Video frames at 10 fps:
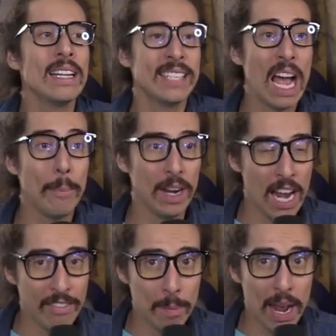What's
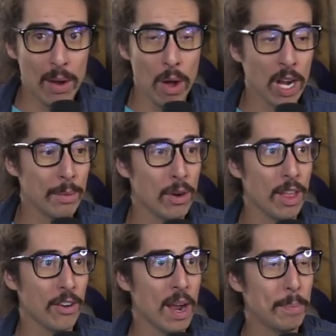happening, everybody? Welcome to
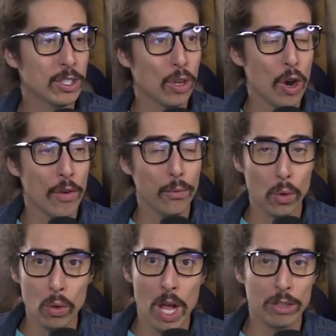another episode of
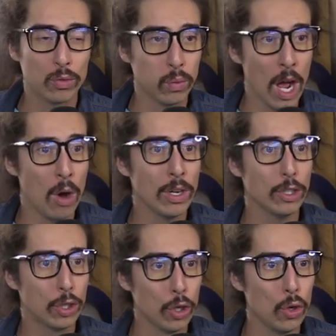Rullo's Road
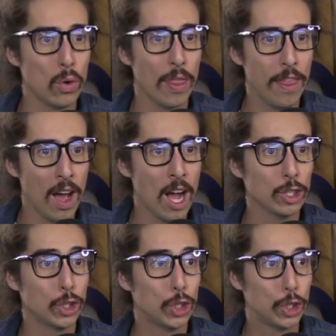to the
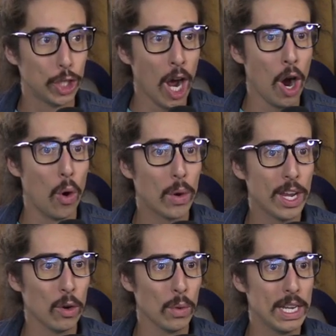Show.
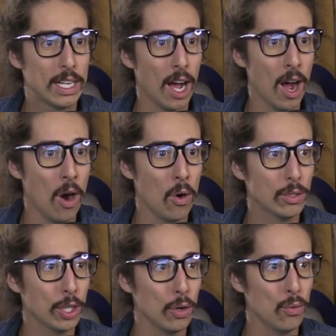Here we
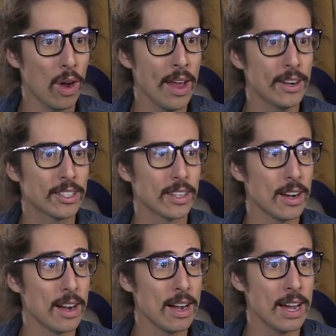go. Two runners
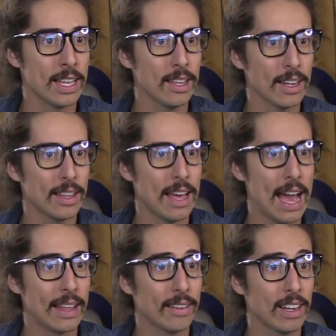on. Look at
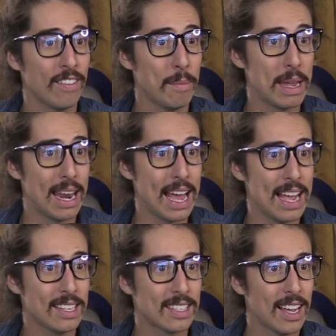that. They're giving me a
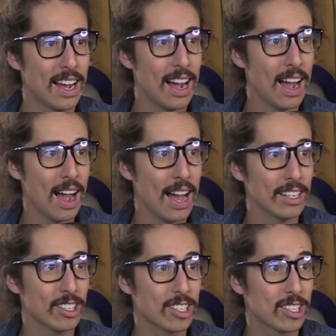nice
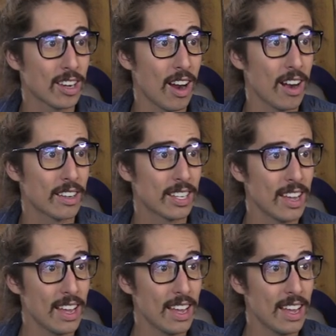hot start